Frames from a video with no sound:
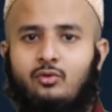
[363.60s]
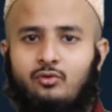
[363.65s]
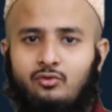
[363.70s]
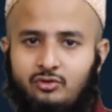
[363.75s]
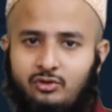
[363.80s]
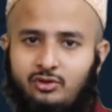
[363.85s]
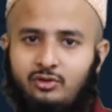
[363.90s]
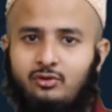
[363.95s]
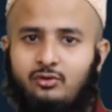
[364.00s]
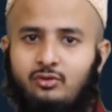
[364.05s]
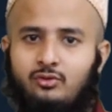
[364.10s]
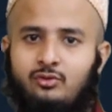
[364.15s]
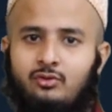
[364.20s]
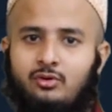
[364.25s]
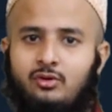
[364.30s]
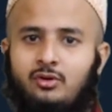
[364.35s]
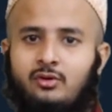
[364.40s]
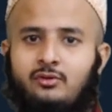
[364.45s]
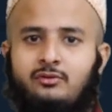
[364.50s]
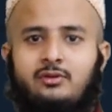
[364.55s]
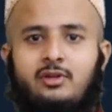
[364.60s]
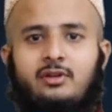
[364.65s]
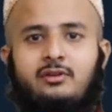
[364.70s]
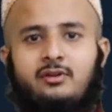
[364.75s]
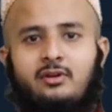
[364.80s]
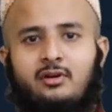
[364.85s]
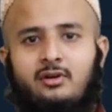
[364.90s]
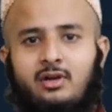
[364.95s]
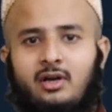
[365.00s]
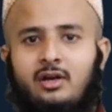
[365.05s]
to 0, then
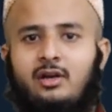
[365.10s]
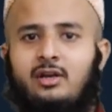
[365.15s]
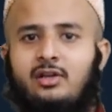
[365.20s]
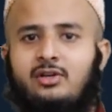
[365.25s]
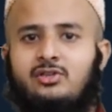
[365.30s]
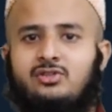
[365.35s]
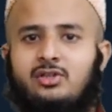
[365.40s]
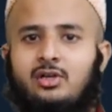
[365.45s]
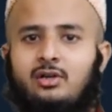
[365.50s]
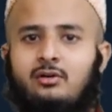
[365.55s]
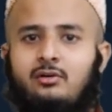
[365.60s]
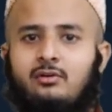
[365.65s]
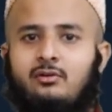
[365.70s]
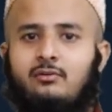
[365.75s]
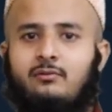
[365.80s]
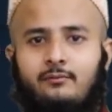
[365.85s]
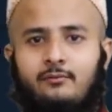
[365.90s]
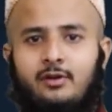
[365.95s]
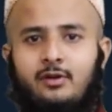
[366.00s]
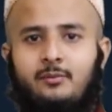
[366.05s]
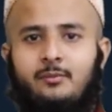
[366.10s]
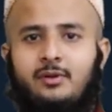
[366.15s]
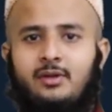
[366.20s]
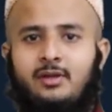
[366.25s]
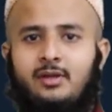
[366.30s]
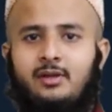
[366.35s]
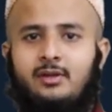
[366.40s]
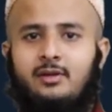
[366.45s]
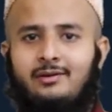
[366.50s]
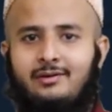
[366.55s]
the condition will
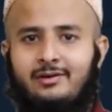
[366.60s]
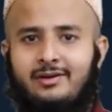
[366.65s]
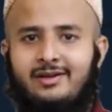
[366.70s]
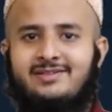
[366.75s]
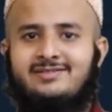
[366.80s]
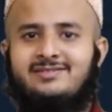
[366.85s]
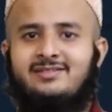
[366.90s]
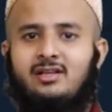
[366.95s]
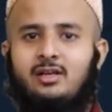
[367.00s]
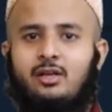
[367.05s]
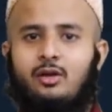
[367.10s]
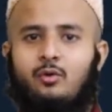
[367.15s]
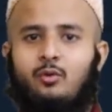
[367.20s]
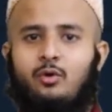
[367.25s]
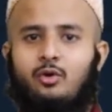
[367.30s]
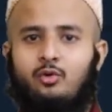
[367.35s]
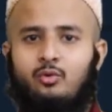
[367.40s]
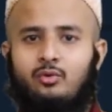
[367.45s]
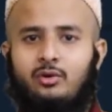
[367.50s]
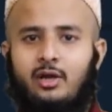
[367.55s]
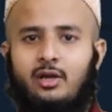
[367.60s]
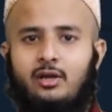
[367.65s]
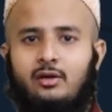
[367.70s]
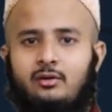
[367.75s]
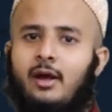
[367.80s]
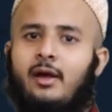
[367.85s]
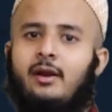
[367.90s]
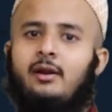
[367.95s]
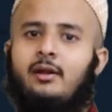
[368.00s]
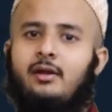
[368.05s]
be less than equal to 9.
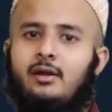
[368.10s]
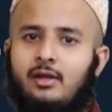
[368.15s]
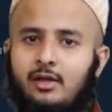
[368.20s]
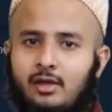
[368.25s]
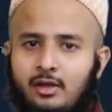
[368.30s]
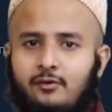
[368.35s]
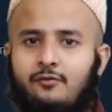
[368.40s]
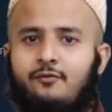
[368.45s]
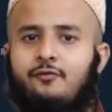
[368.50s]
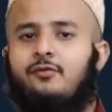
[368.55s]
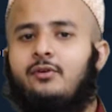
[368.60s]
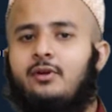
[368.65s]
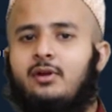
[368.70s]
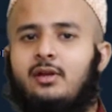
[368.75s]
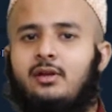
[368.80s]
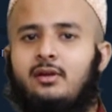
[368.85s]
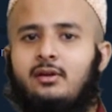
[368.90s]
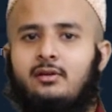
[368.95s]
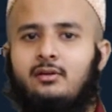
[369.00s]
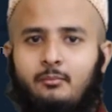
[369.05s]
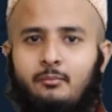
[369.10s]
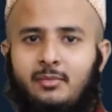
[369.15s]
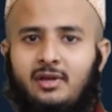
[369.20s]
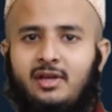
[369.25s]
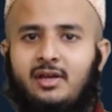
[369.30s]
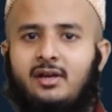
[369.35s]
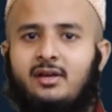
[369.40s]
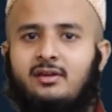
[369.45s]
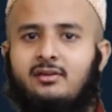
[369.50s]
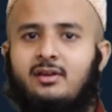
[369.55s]
And if we
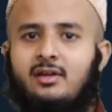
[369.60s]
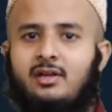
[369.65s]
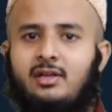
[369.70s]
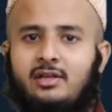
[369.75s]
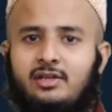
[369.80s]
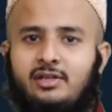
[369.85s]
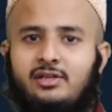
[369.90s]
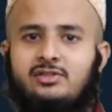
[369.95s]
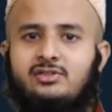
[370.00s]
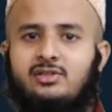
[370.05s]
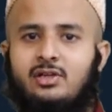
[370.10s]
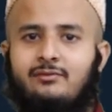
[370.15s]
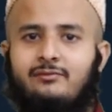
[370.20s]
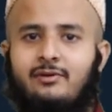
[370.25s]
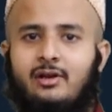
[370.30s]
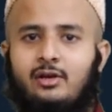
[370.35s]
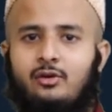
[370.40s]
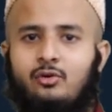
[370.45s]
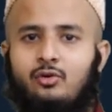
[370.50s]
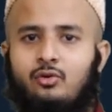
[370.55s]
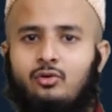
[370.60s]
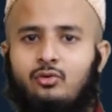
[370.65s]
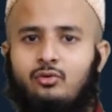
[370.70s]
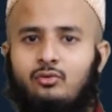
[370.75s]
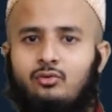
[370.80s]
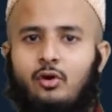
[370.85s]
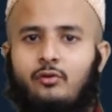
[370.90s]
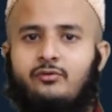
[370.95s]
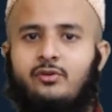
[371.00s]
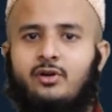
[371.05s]
make the initial value
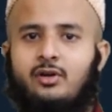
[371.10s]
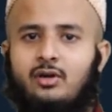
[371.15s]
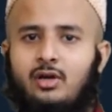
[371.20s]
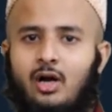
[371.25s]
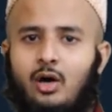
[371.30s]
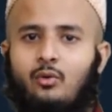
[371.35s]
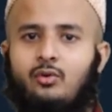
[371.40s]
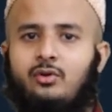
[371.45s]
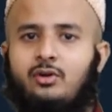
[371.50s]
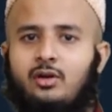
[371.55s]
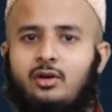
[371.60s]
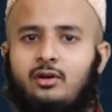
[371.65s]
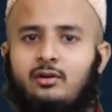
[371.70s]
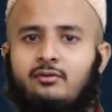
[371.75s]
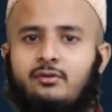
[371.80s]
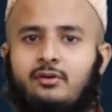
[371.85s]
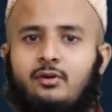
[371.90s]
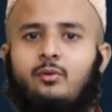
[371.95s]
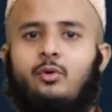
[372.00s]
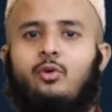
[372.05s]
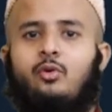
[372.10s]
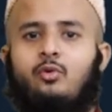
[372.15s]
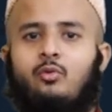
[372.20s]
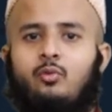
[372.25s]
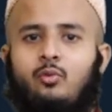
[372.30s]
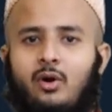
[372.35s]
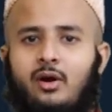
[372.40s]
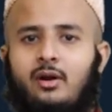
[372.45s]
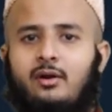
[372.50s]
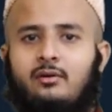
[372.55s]
of the counter is equal to
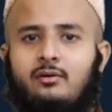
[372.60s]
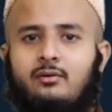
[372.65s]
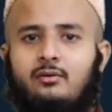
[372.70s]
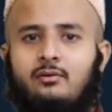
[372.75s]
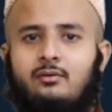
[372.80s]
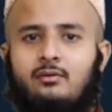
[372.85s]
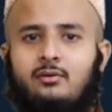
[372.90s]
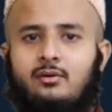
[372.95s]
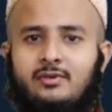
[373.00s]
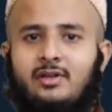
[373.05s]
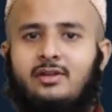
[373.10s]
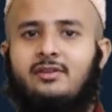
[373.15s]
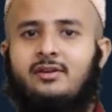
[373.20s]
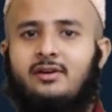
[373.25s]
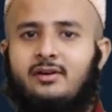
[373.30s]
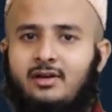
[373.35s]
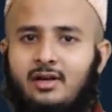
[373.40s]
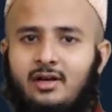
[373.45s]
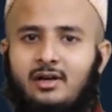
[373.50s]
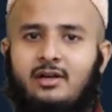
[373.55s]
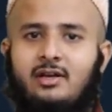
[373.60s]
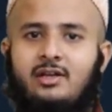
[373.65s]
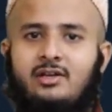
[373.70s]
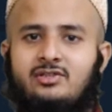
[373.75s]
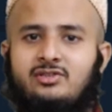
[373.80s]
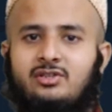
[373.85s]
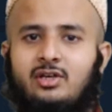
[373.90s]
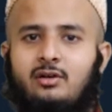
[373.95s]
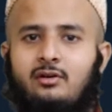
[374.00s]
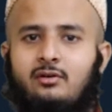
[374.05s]
1, then the
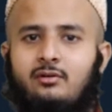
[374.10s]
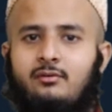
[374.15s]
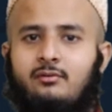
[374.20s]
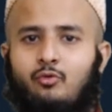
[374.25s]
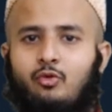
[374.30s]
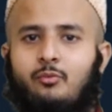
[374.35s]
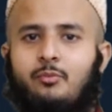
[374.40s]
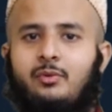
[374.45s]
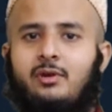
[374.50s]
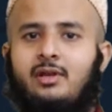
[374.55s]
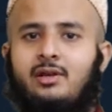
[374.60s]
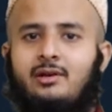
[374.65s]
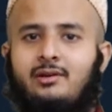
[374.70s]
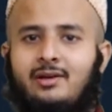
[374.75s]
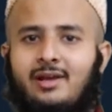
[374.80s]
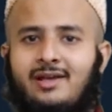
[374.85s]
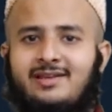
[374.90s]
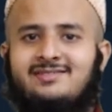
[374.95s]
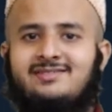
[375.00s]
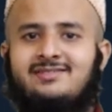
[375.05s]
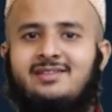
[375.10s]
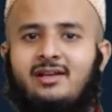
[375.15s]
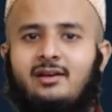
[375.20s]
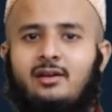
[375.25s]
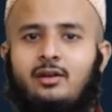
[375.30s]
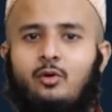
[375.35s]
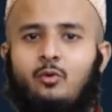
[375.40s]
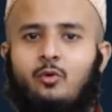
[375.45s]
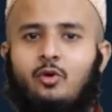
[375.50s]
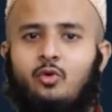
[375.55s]
condition would be less than
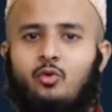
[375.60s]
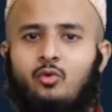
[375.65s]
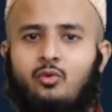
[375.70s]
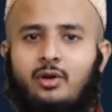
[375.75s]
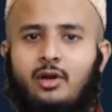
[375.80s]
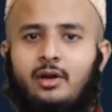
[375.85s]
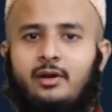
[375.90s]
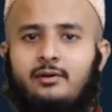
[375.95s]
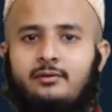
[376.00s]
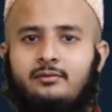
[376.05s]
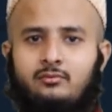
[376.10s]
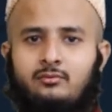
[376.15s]
equal to 10.